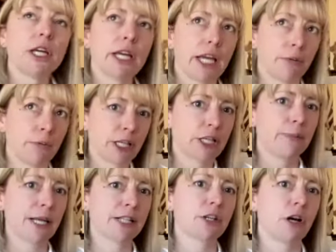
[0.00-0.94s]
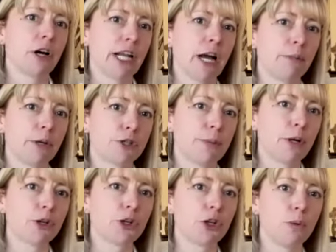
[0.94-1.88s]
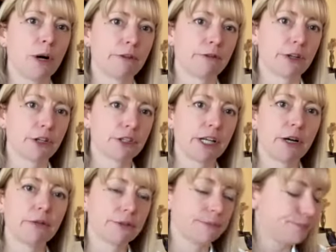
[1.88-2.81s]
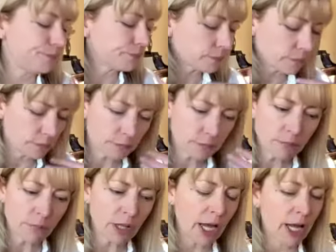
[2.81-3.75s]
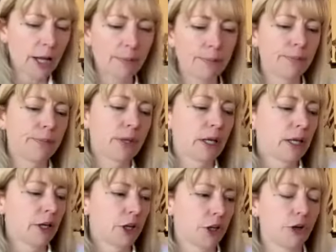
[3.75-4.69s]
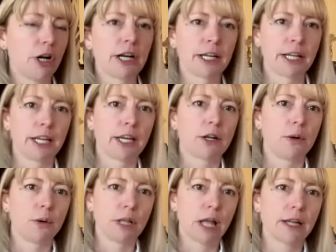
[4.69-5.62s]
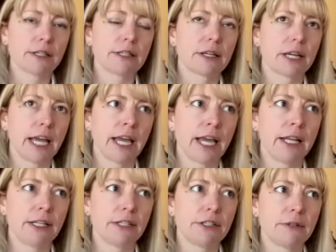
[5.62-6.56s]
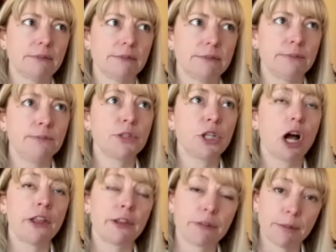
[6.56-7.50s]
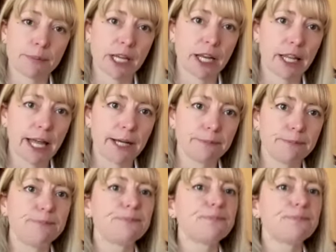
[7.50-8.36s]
it really depends on how much milk you want for yourself, you're not going to get a whole lot. And on the flip side of that,